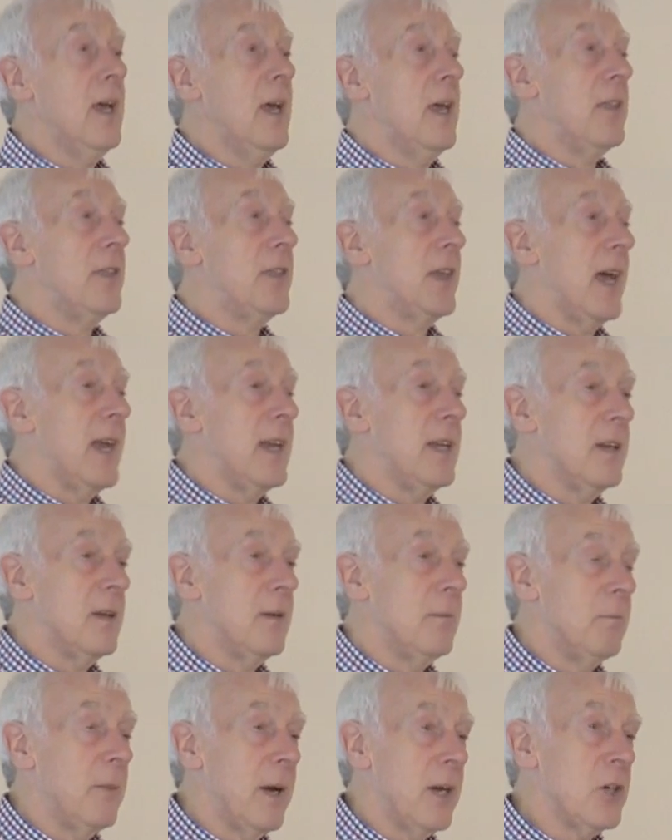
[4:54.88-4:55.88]
then
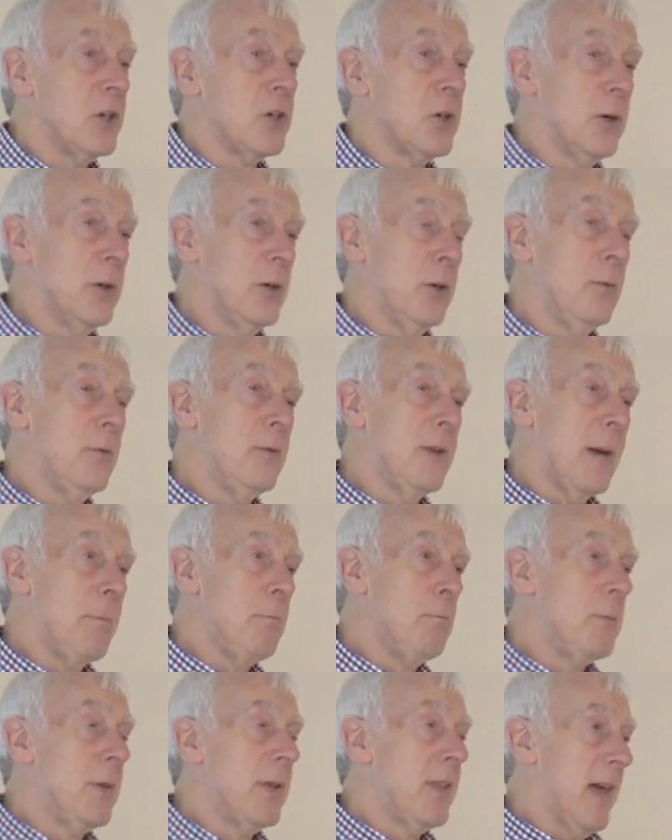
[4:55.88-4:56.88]
make sure you
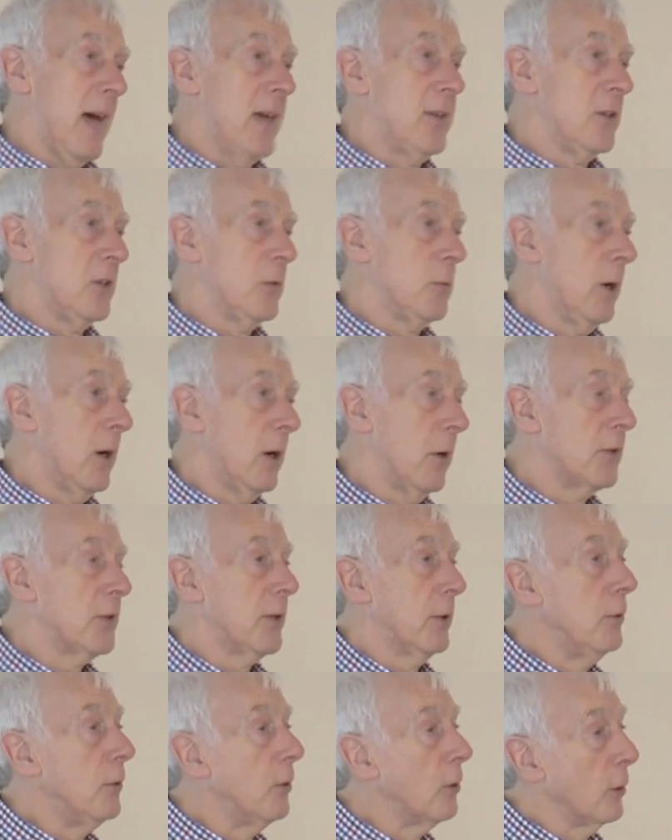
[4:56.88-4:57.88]
number that as well,
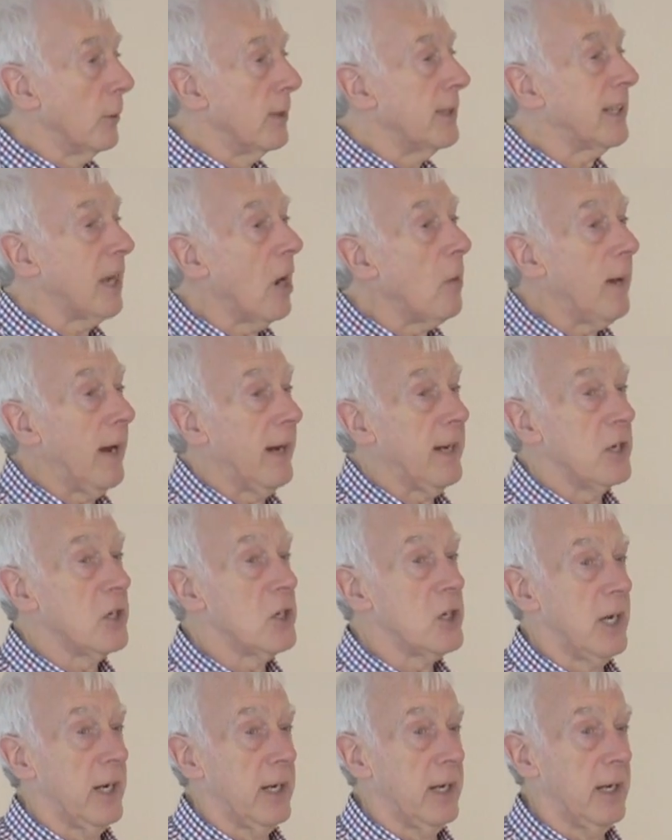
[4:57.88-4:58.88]
so you can always go back and
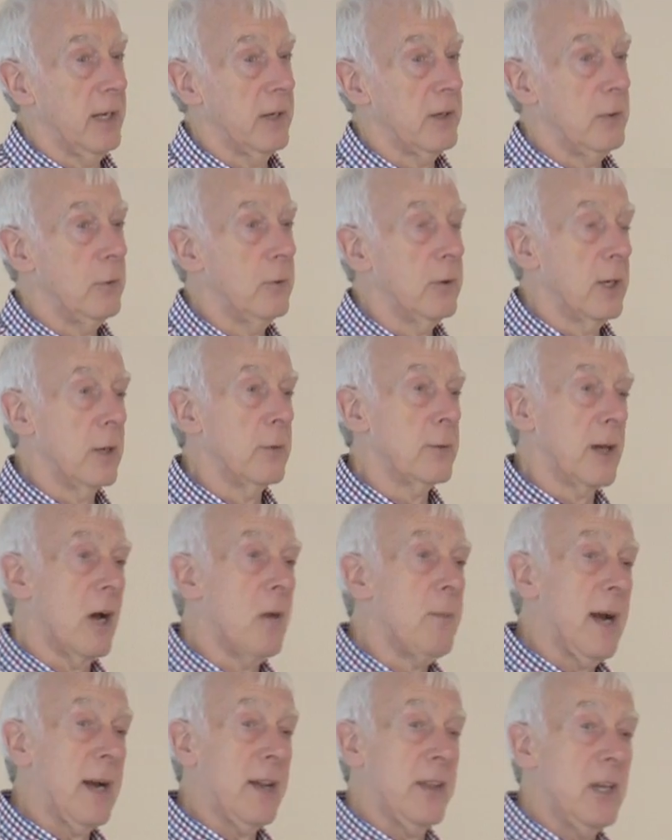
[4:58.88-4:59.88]
check it. You can always go
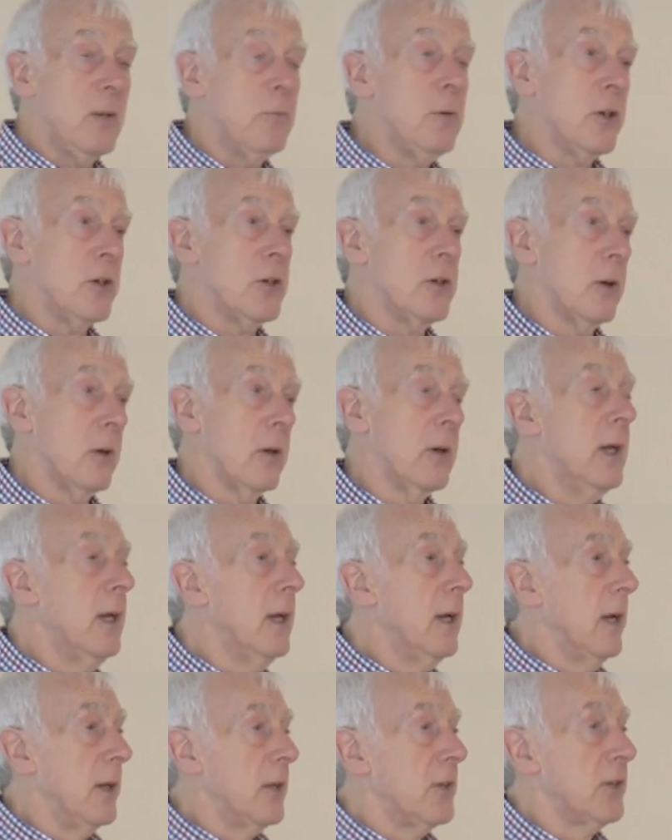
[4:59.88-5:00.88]
back to the original
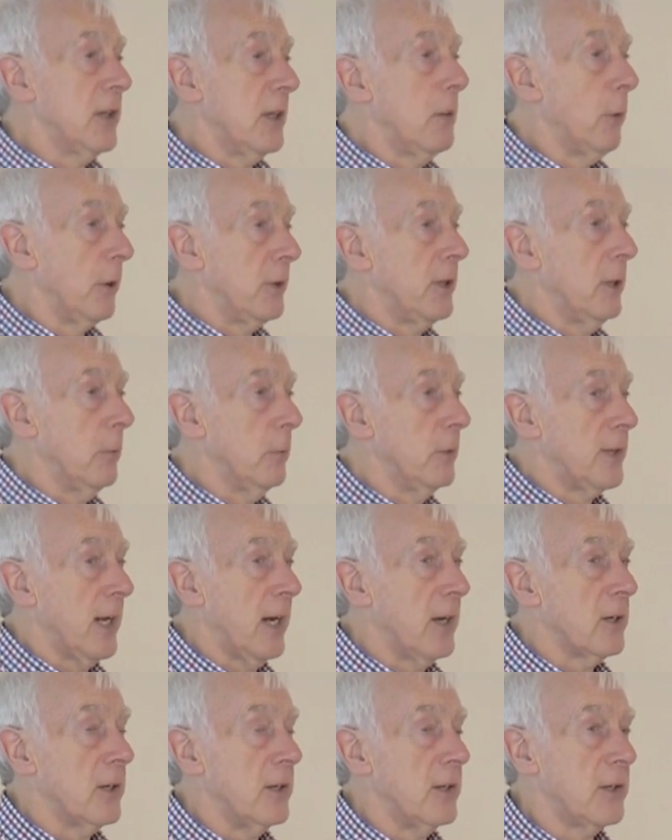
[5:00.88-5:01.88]
and see what it was
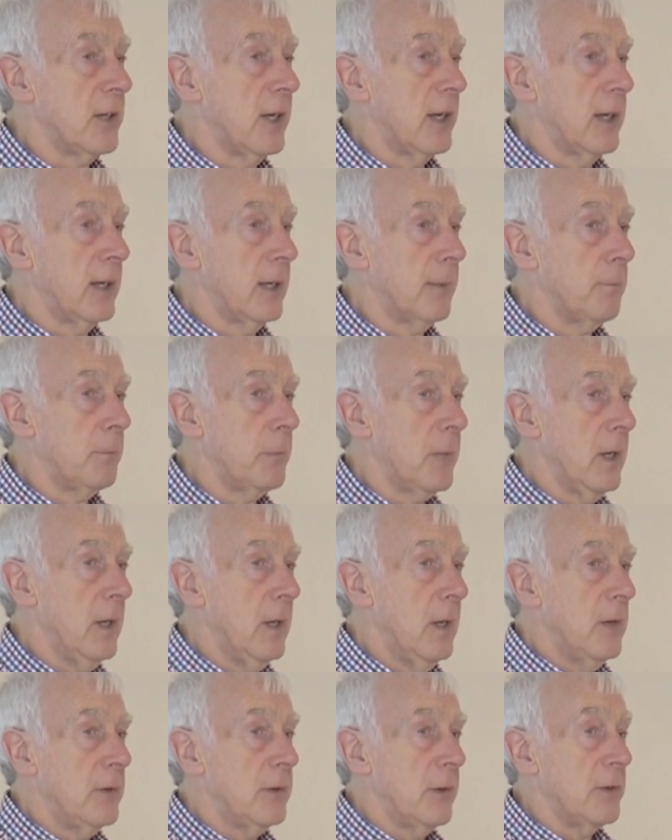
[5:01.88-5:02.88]
actually saying.
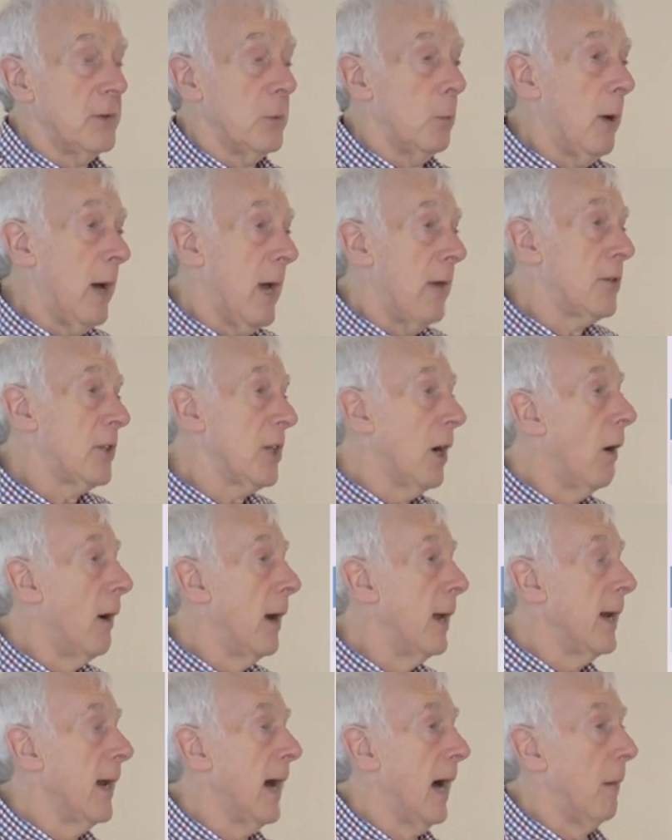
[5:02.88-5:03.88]
So it's a way of
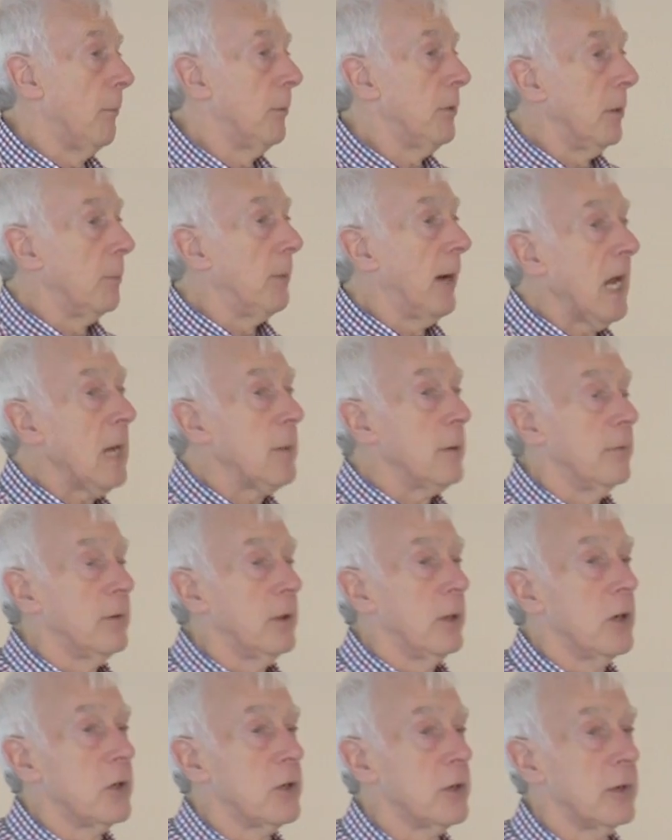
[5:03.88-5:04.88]
tying up the paper
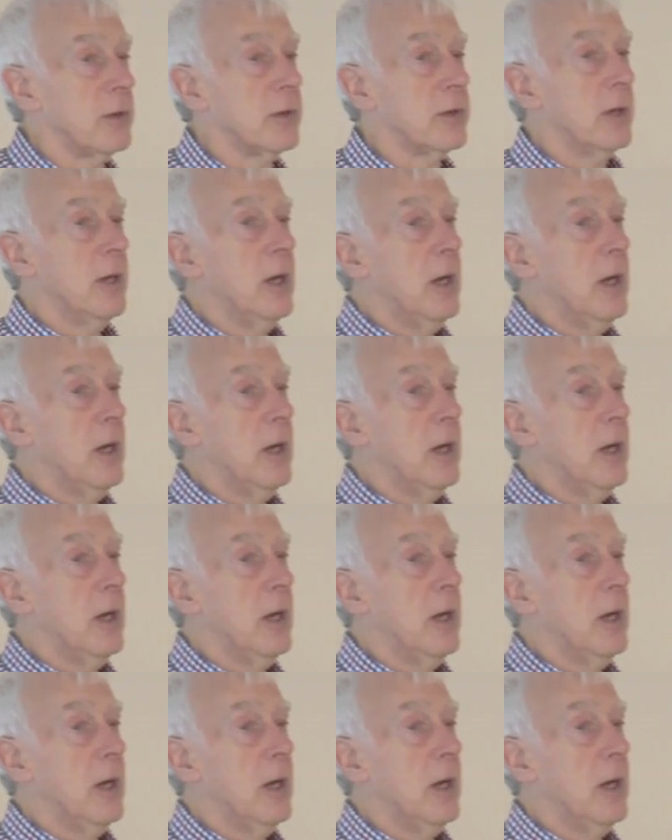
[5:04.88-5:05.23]
versions